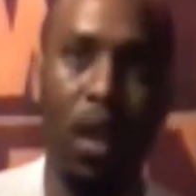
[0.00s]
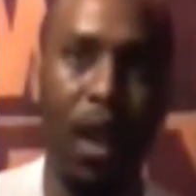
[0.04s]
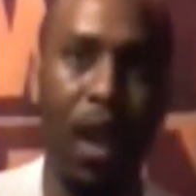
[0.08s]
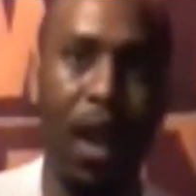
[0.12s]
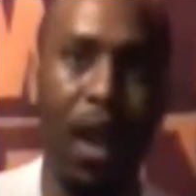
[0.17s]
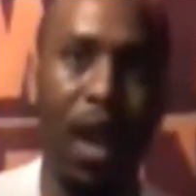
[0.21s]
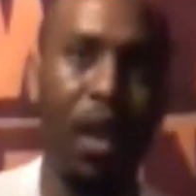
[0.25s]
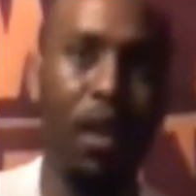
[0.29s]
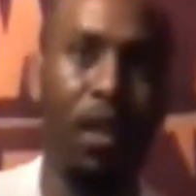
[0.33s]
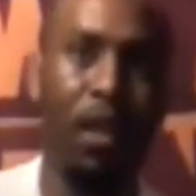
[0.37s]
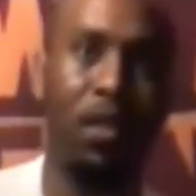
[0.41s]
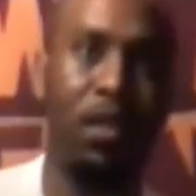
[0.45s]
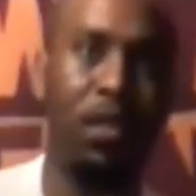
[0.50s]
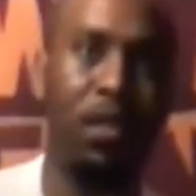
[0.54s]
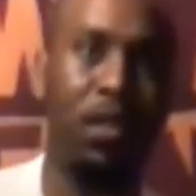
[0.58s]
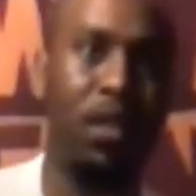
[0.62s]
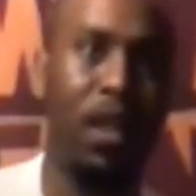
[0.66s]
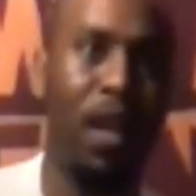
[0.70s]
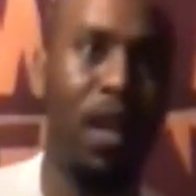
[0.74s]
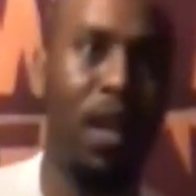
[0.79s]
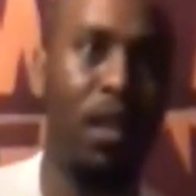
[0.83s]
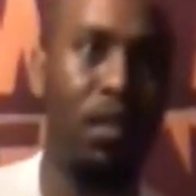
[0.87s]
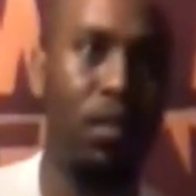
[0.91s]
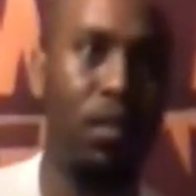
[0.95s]
I don't
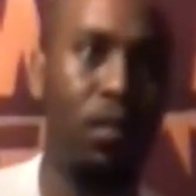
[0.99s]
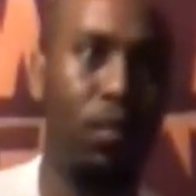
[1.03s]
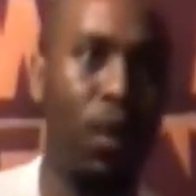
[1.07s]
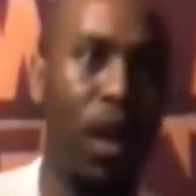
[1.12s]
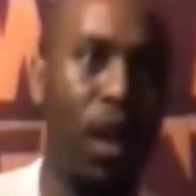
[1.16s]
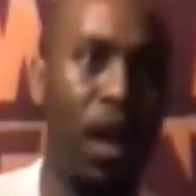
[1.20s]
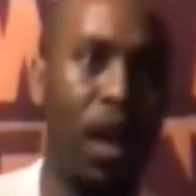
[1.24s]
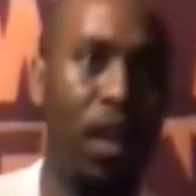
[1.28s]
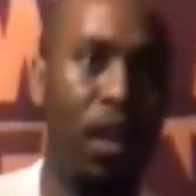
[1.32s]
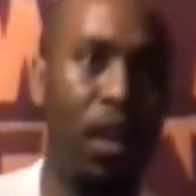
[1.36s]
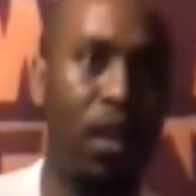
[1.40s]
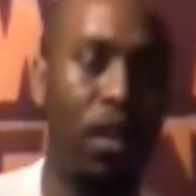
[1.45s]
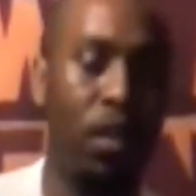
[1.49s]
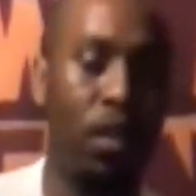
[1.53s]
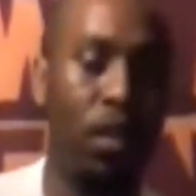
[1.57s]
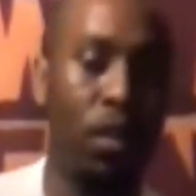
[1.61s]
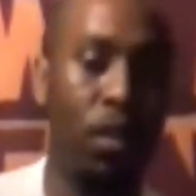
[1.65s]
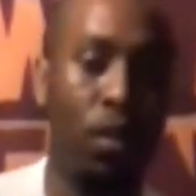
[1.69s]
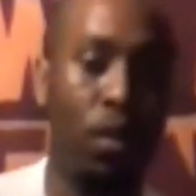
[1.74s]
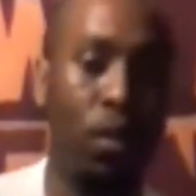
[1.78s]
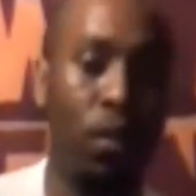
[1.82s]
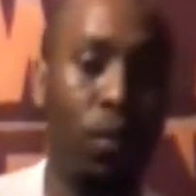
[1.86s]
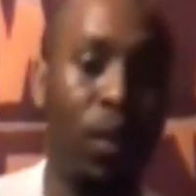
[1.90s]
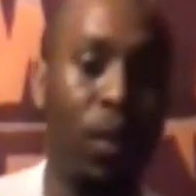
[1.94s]
understand why
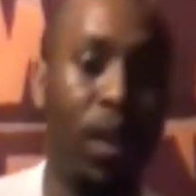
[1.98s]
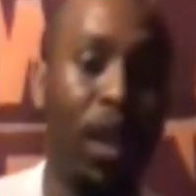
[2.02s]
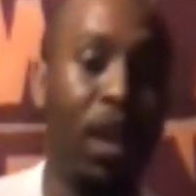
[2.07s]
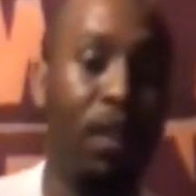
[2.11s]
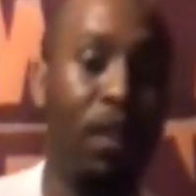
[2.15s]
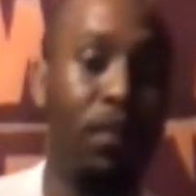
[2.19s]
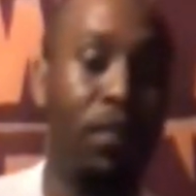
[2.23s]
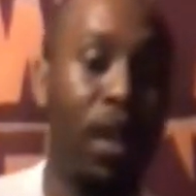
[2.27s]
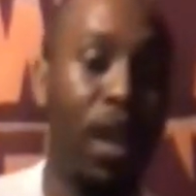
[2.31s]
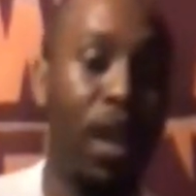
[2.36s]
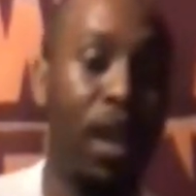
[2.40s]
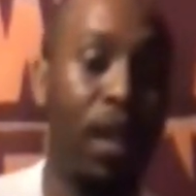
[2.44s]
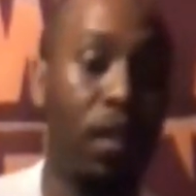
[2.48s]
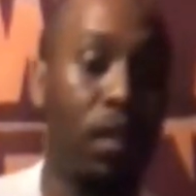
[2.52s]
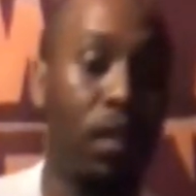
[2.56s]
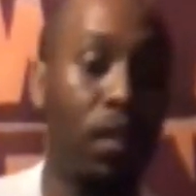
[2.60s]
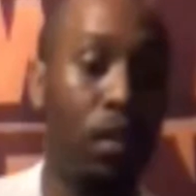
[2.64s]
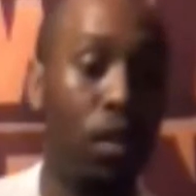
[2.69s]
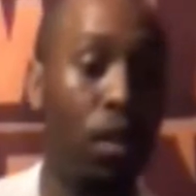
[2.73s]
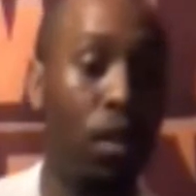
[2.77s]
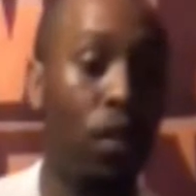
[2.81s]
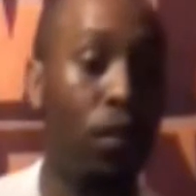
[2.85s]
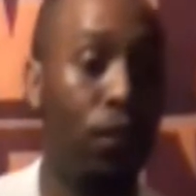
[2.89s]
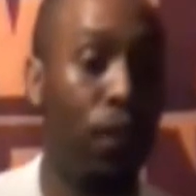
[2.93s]
we have, like,
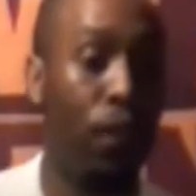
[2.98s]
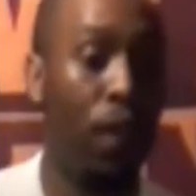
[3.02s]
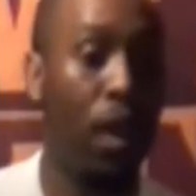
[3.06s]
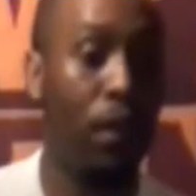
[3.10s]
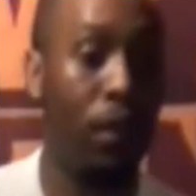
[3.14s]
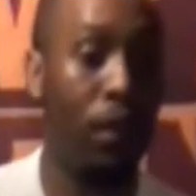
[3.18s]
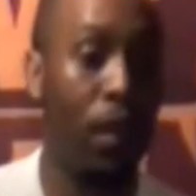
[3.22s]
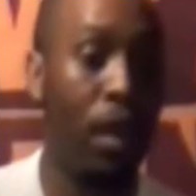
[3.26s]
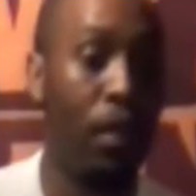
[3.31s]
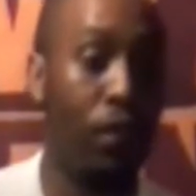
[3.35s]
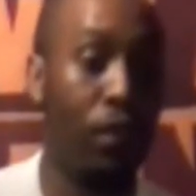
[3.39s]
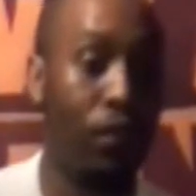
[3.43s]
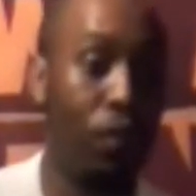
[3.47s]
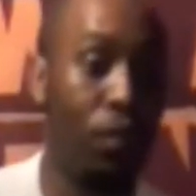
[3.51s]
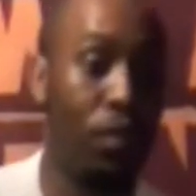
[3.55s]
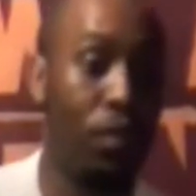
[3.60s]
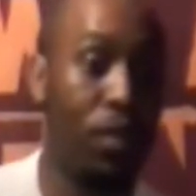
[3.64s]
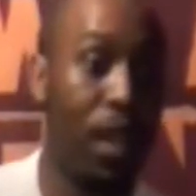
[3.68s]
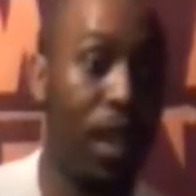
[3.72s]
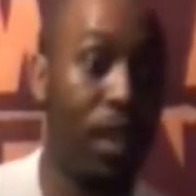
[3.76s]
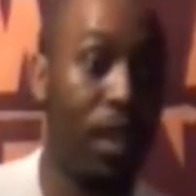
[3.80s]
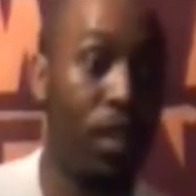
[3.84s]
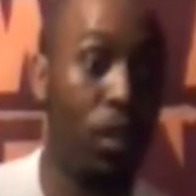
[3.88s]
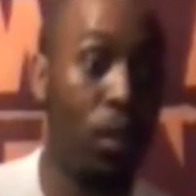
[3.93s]
you know, far-right
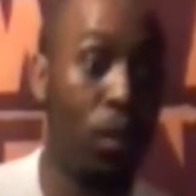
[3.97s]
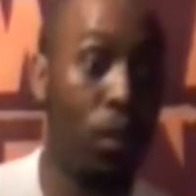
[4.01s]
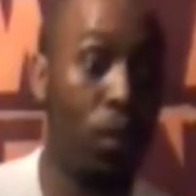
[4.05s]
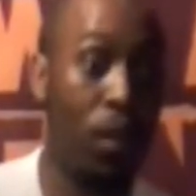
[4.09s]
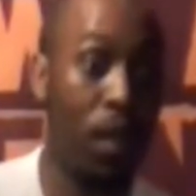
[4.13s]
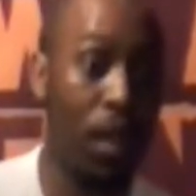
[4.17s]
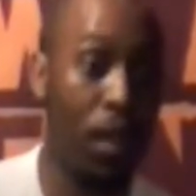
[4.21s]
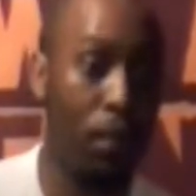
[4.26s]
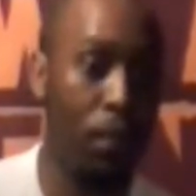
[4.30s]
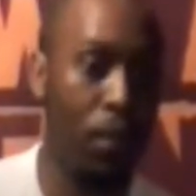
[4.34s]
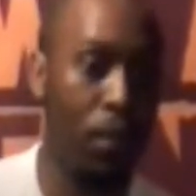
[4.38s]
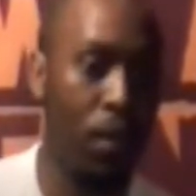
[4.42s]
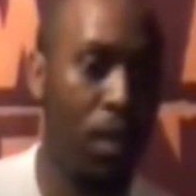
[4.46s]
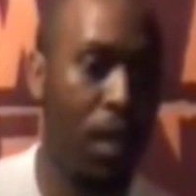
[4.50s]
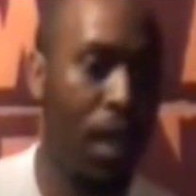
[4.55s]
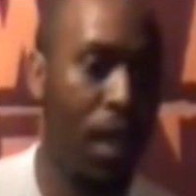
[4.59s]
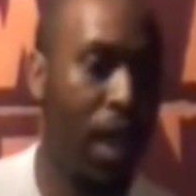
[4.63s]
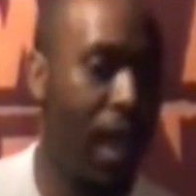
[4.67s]
groups like UKIP,